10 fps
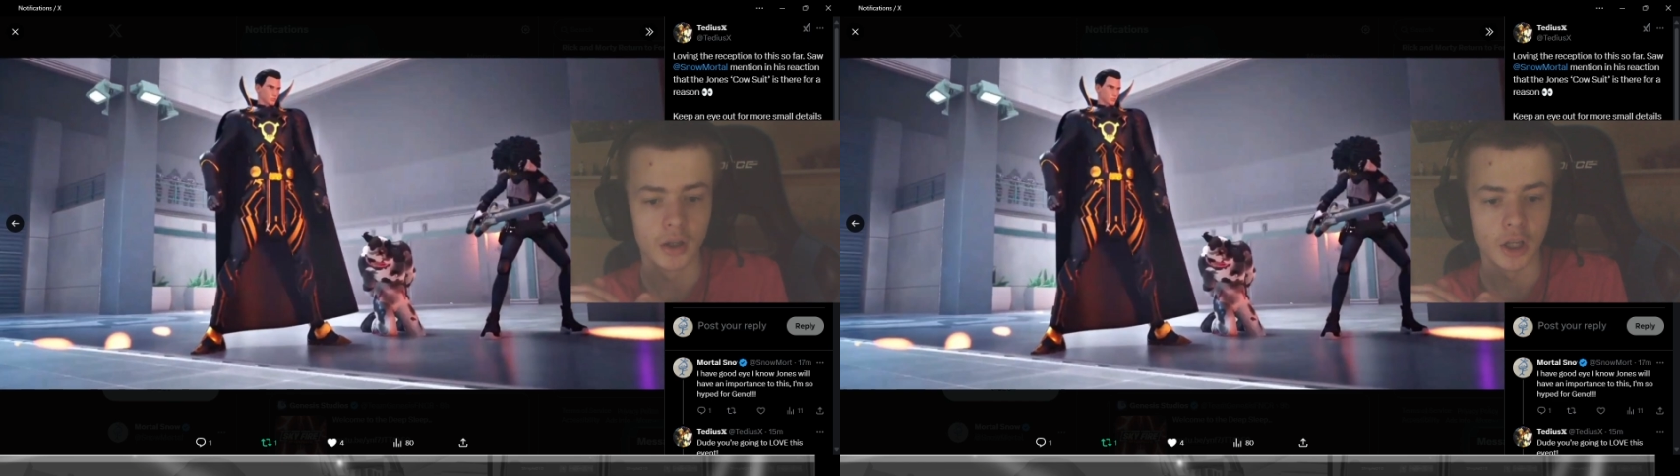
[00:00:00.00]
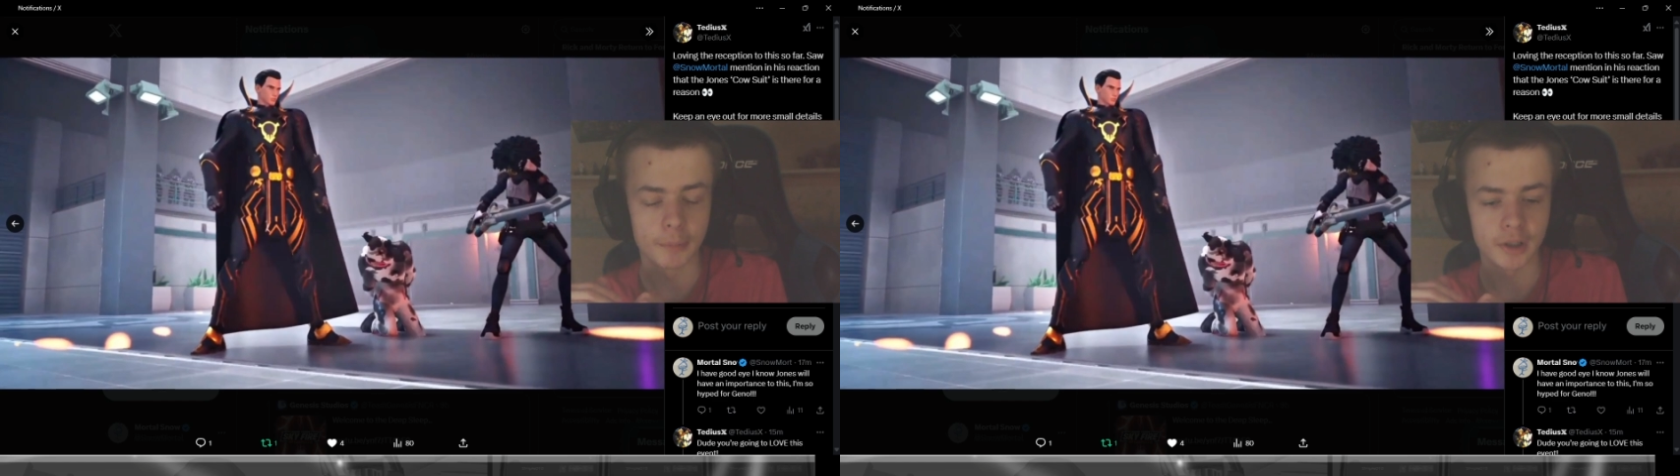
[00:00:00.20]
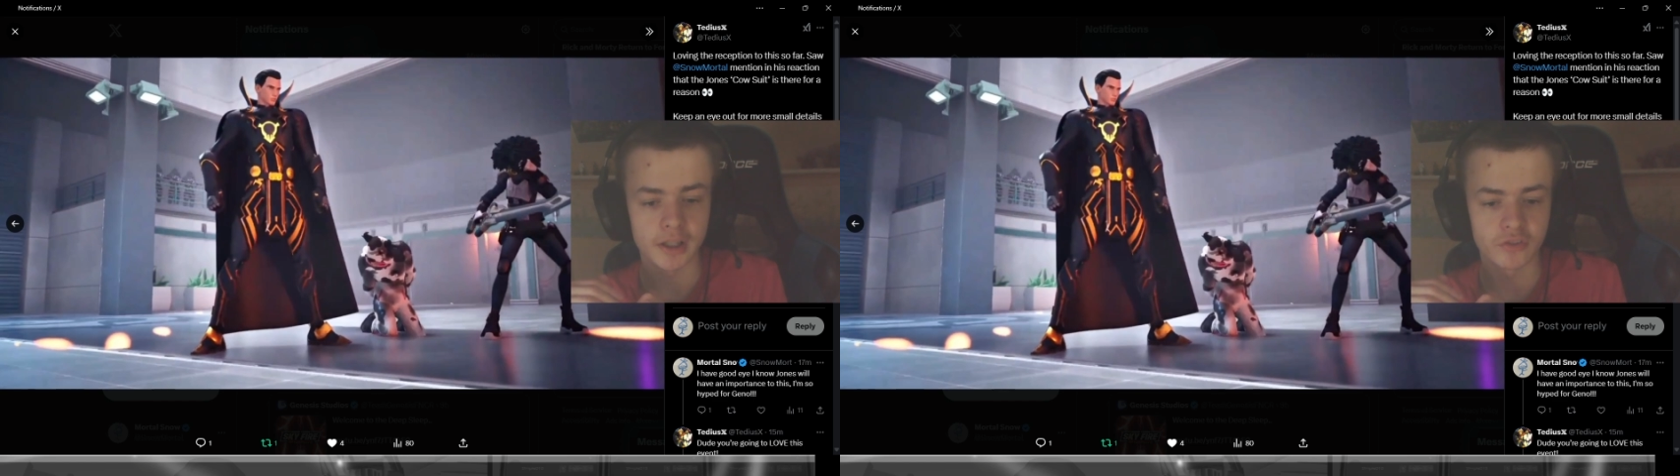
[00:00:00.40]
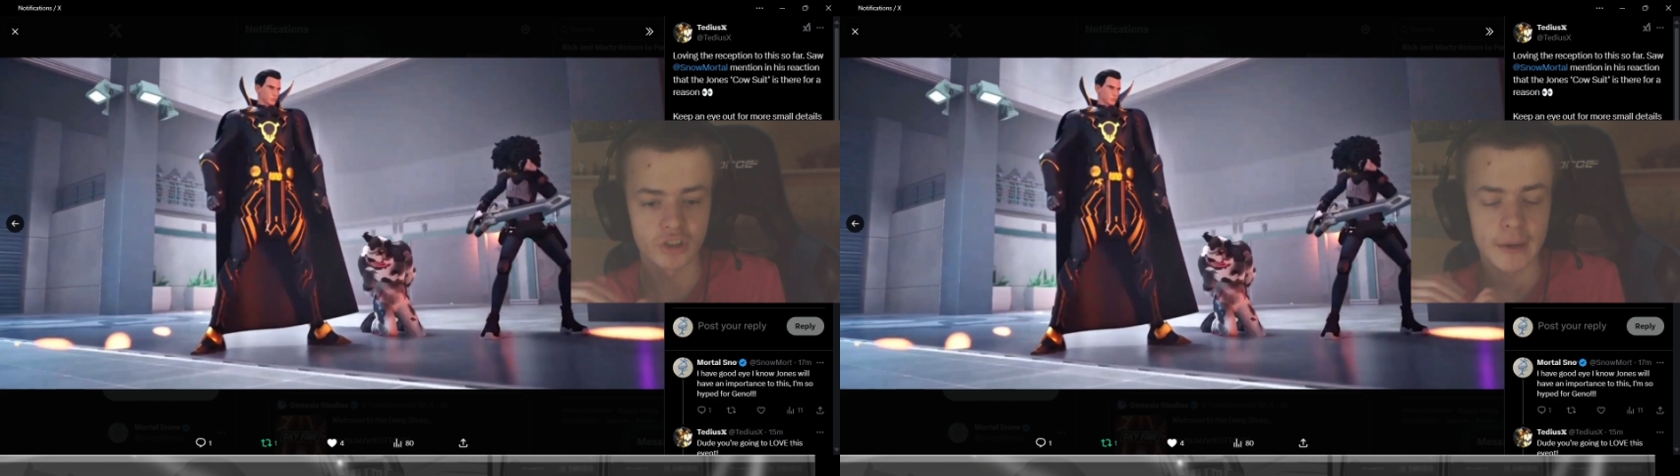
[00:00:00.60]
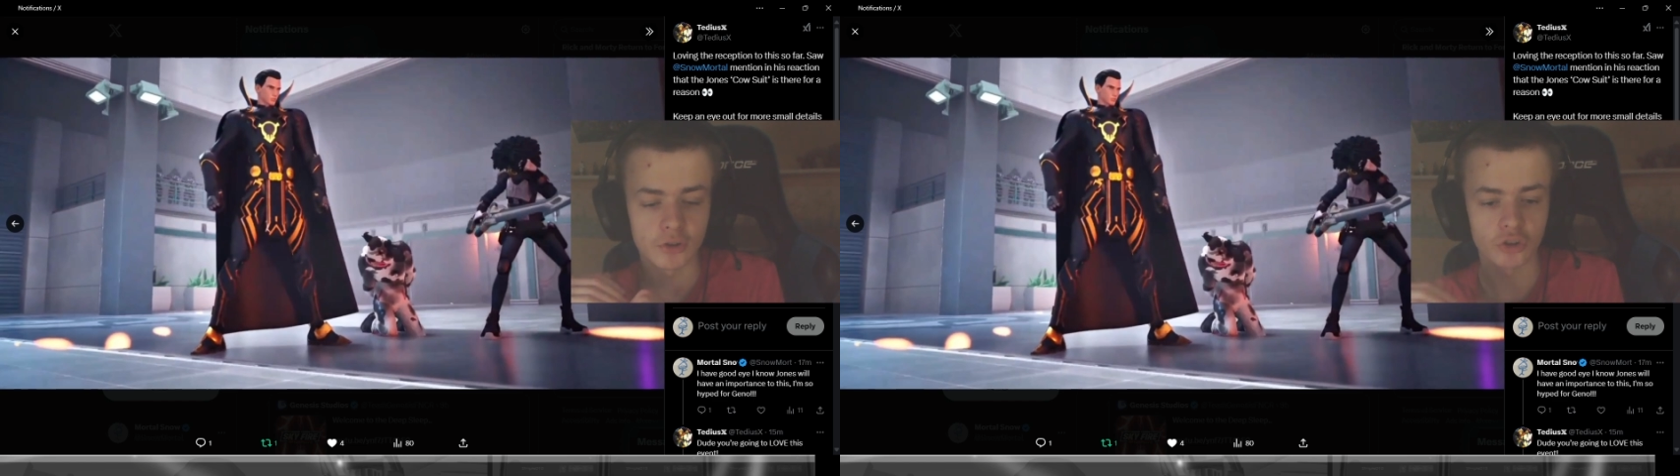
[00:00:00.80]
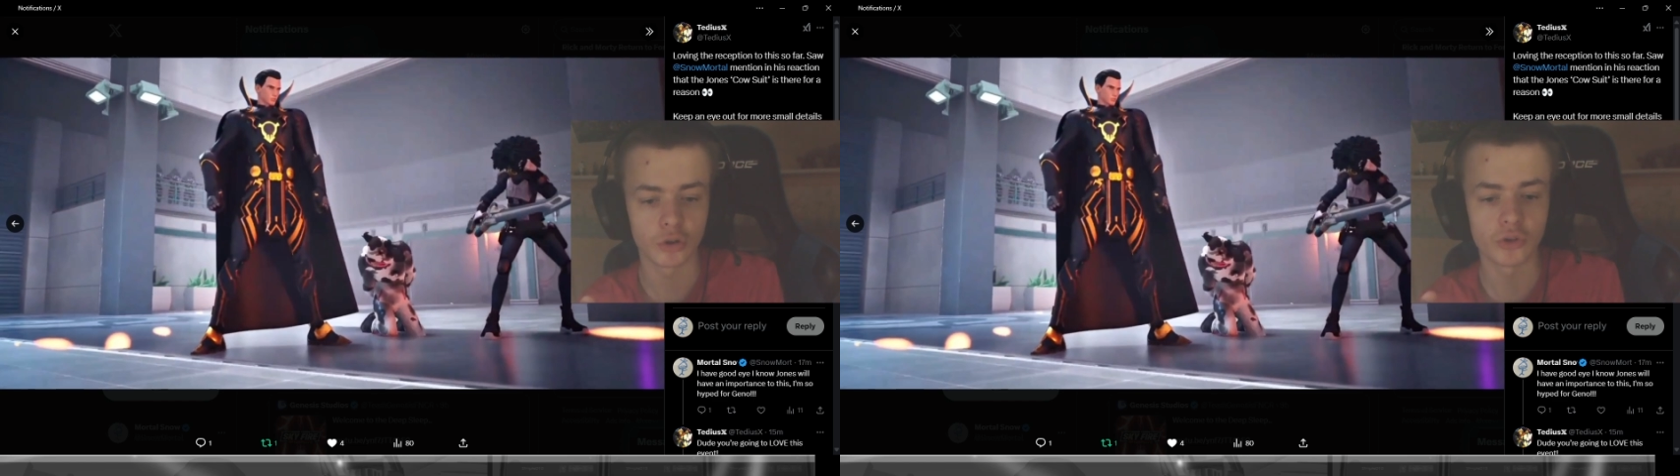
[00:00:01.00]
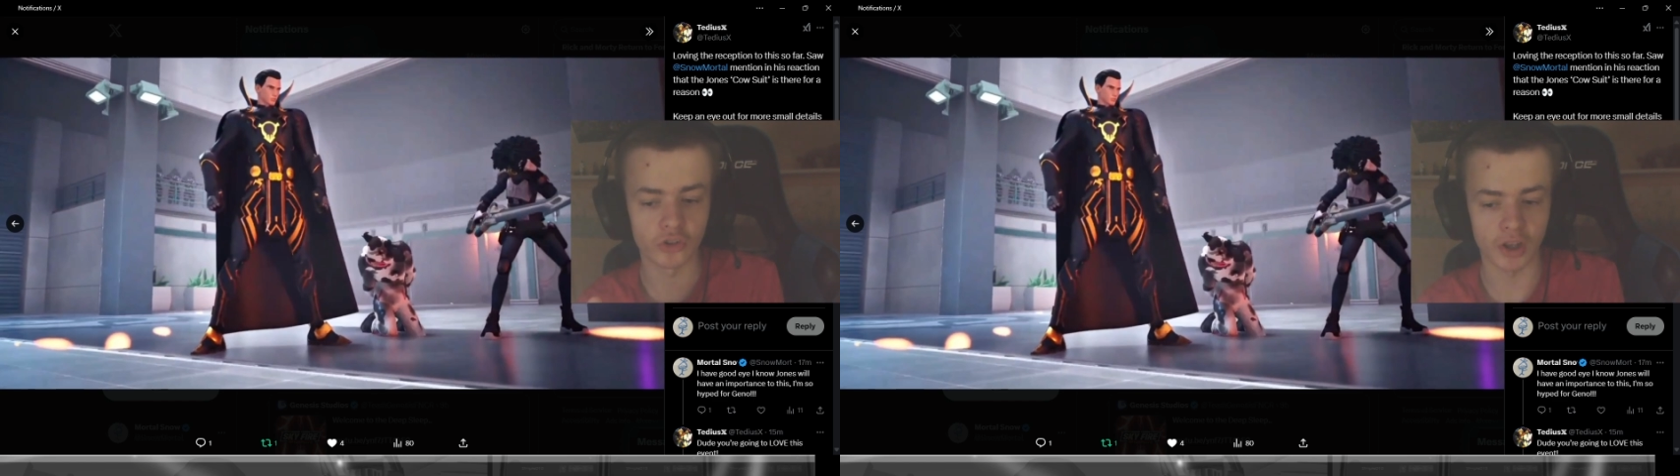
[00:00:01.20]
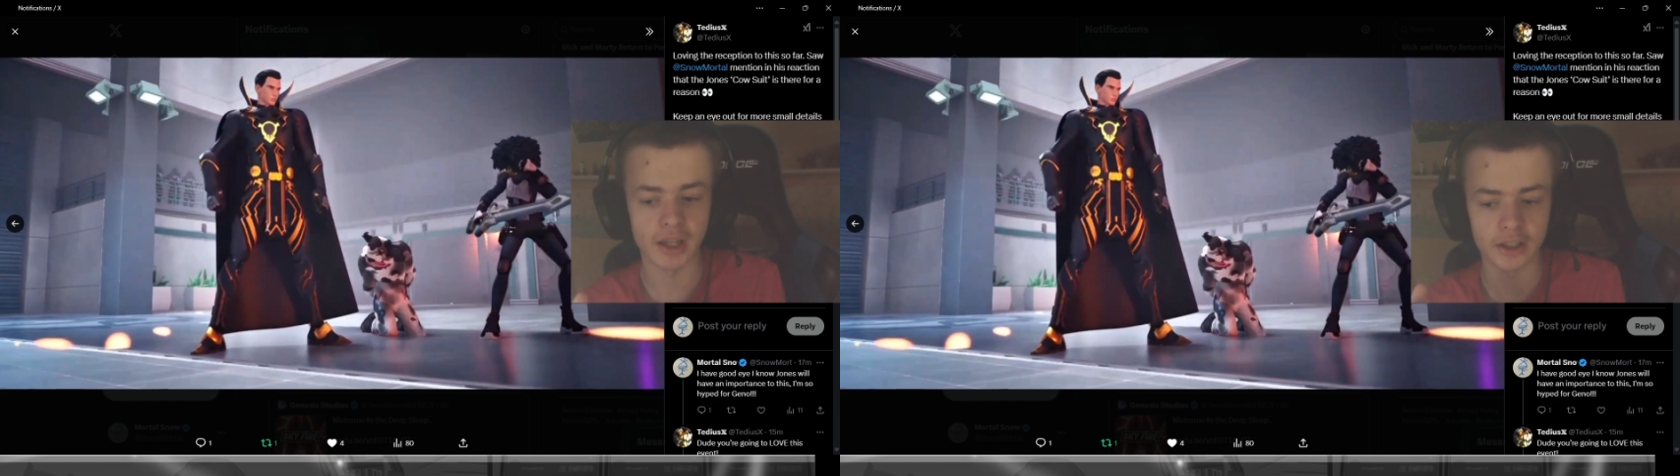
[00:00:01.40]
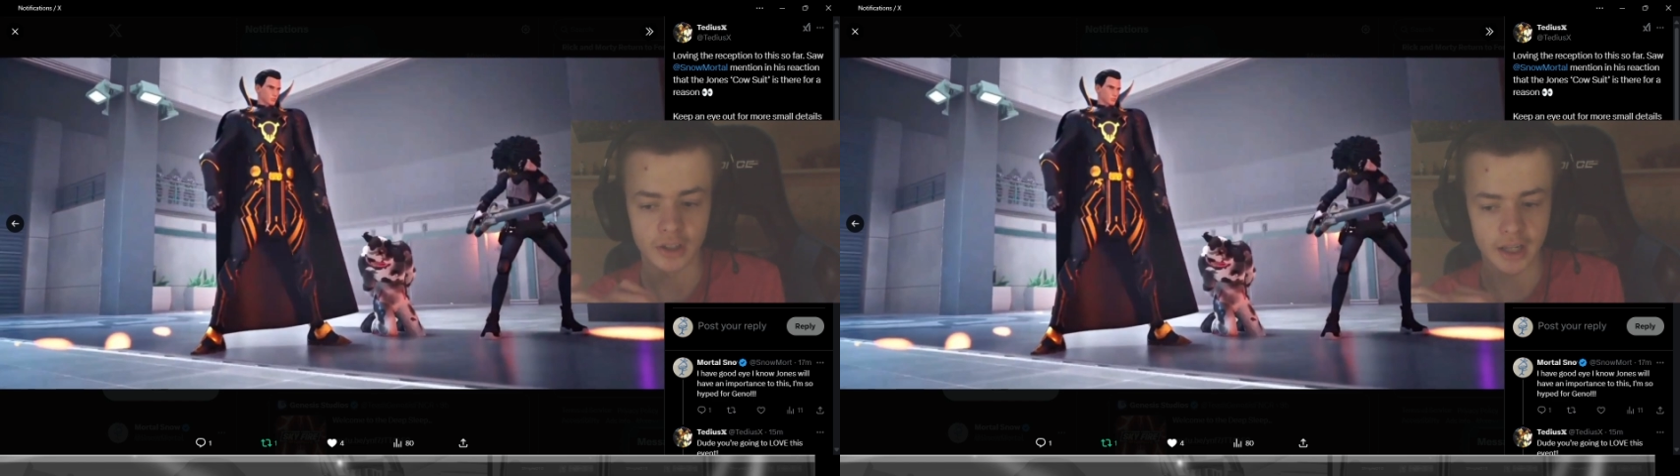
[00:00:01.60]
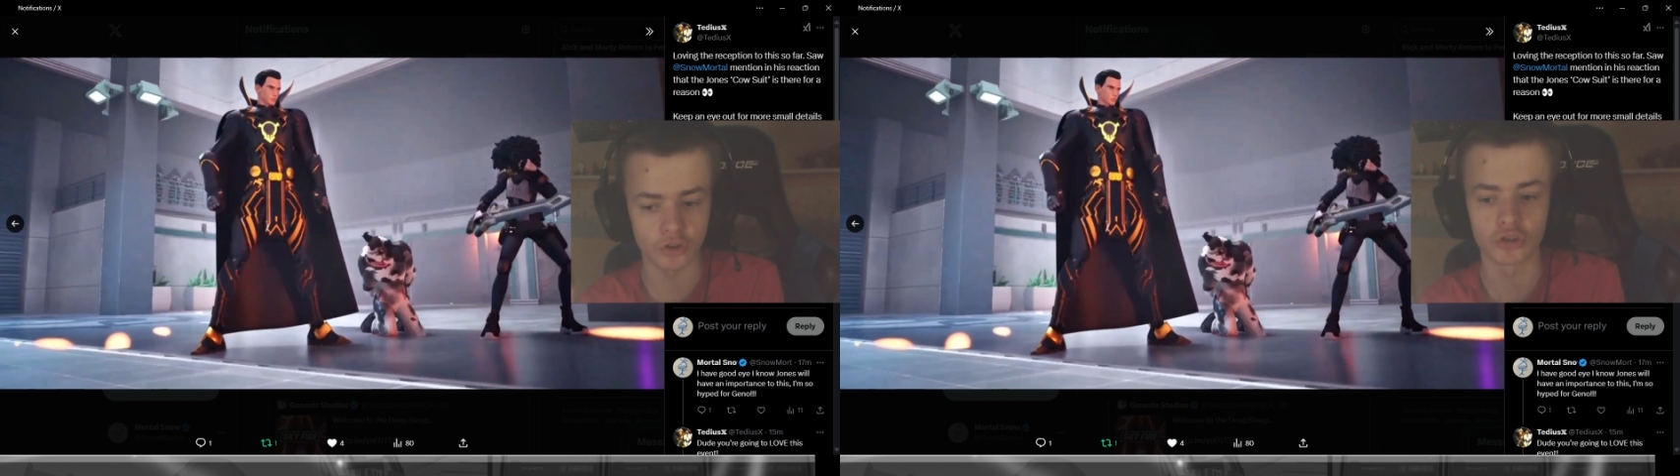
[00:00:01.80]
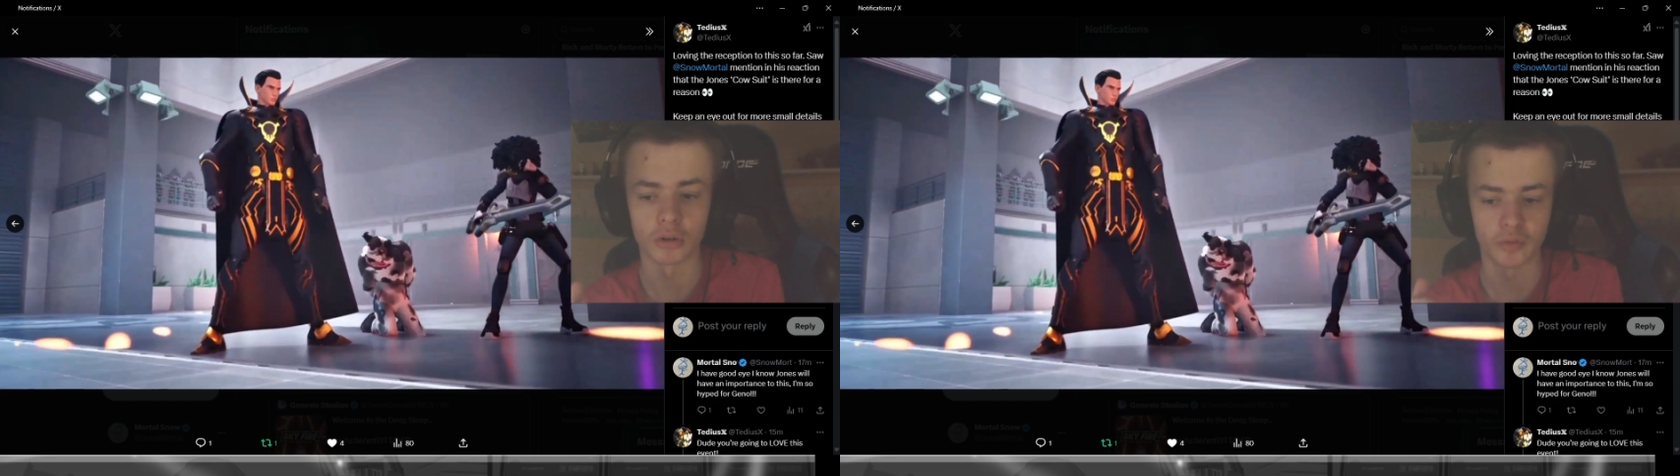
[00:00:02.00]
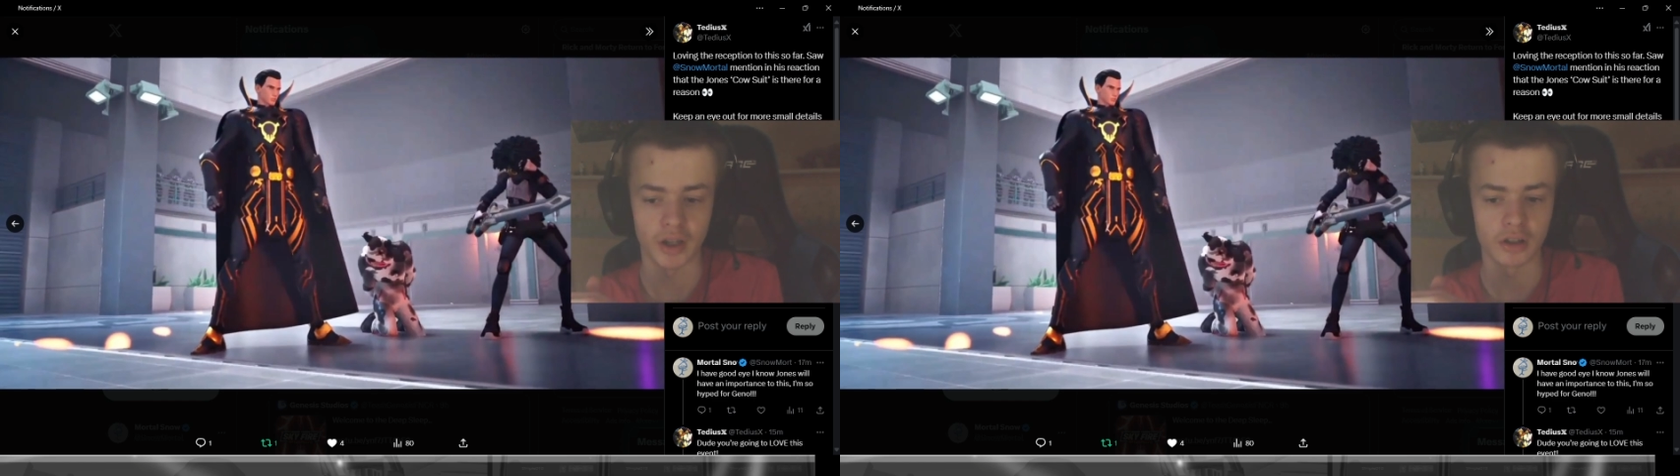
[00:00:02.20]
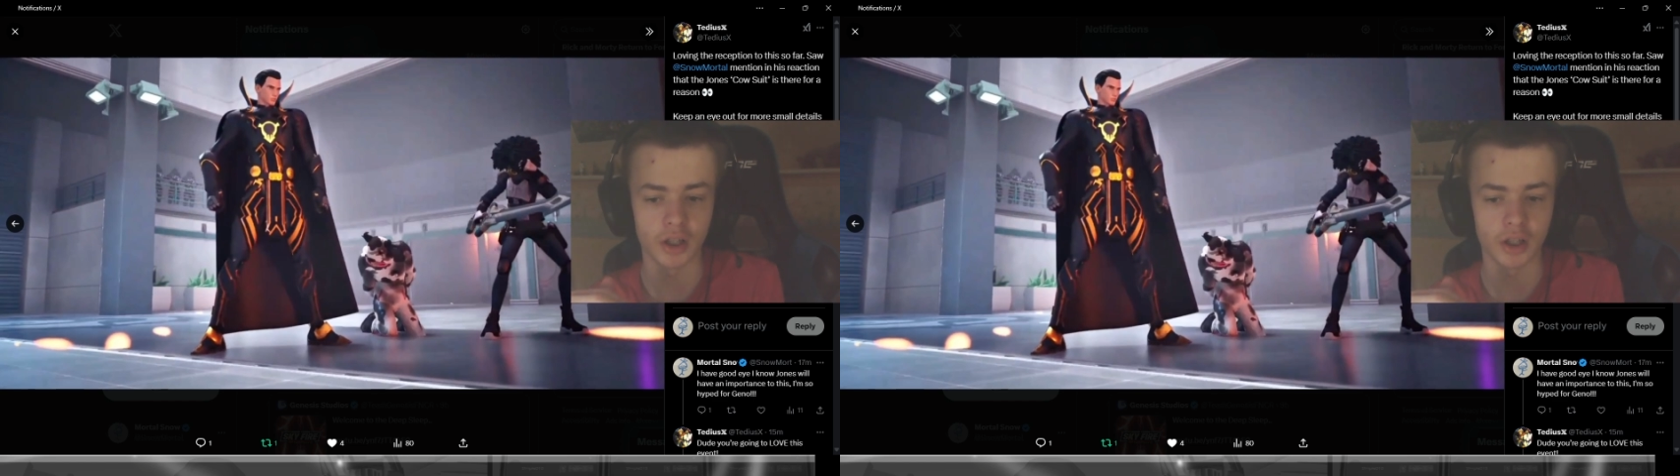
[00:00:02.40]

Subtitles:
It'd be like if Chapter 2 Season 8 had an intro event,